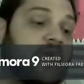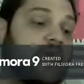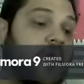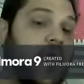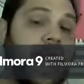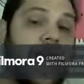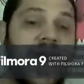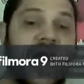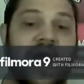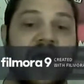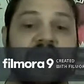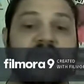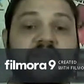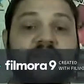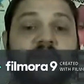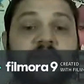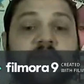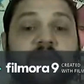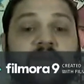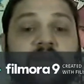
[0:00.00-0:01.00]

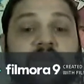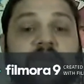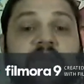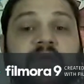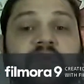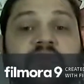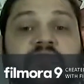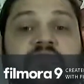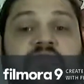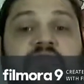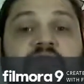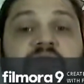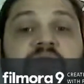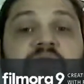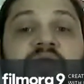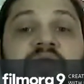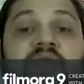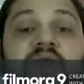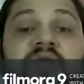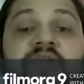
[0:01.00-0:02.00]
Highly recommend you to
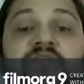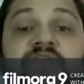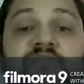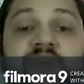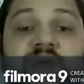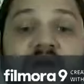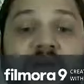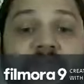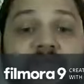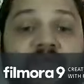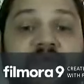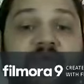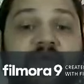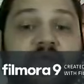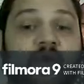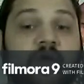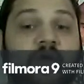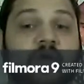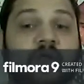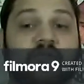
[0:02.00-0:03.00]
get a VIP
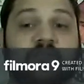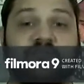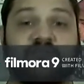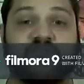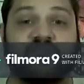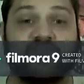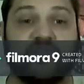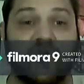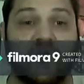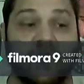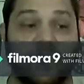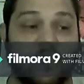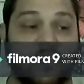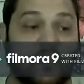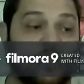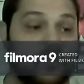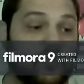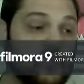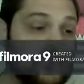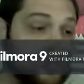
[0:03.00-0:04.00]
coach.
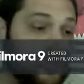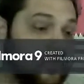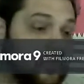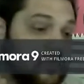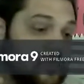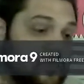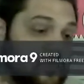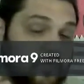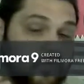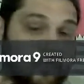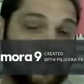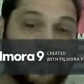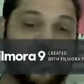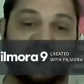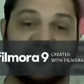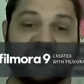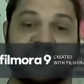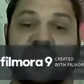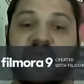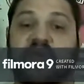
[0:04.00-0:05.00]
Do the
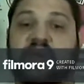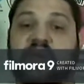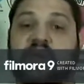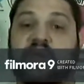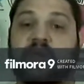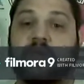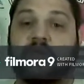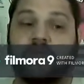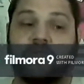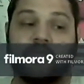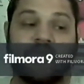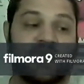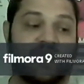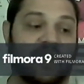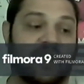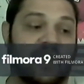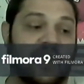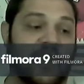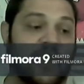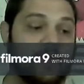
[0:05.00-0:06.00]
best you can to make
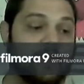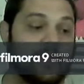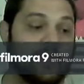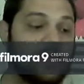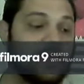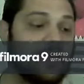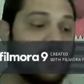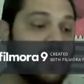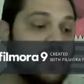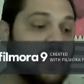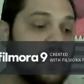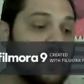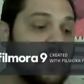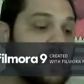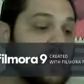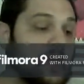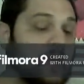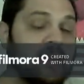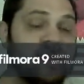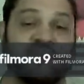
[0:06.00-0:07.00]
that happen.
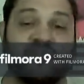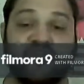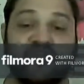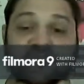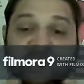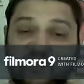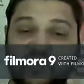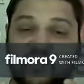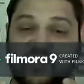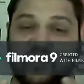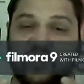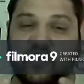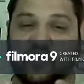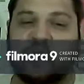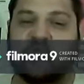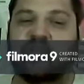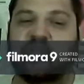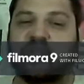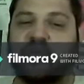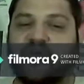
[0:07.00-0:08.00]
That's usually your
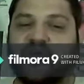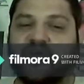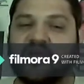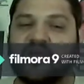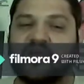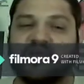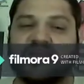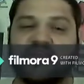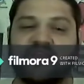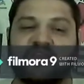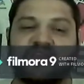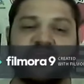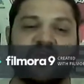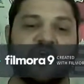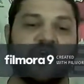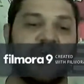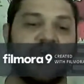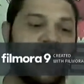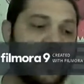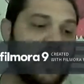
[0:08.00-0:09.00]
referring
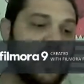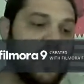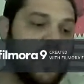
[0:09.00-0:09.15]
teacher.